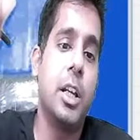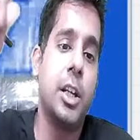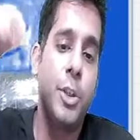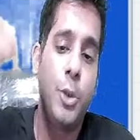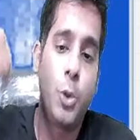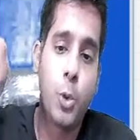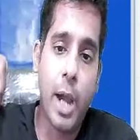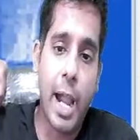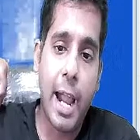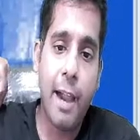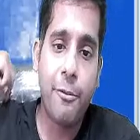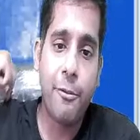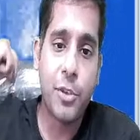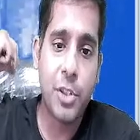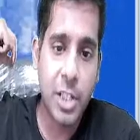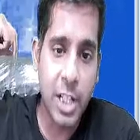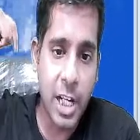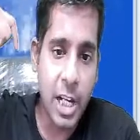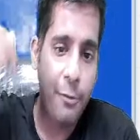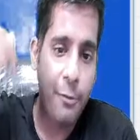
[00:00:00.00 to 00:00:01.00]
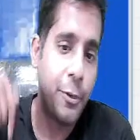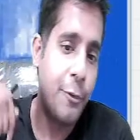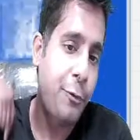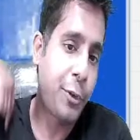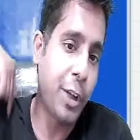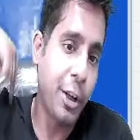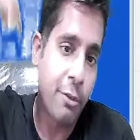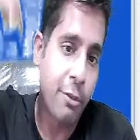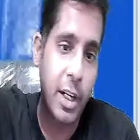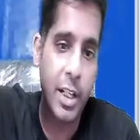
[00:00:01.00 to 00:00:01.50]
You have still
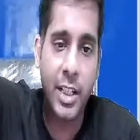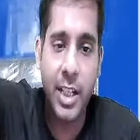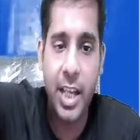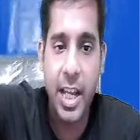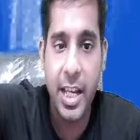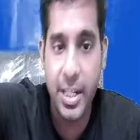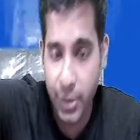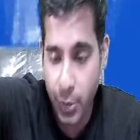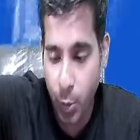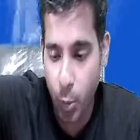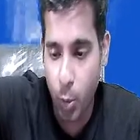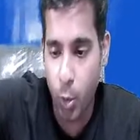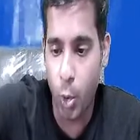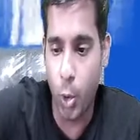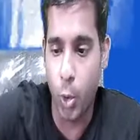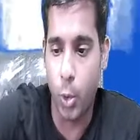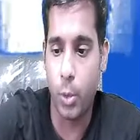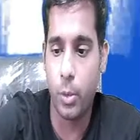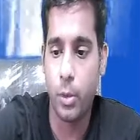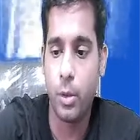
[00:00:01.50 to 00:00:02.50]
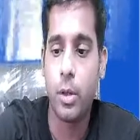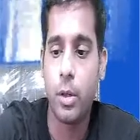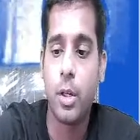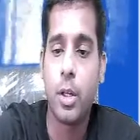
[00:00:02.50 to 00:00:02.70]
51 days to go.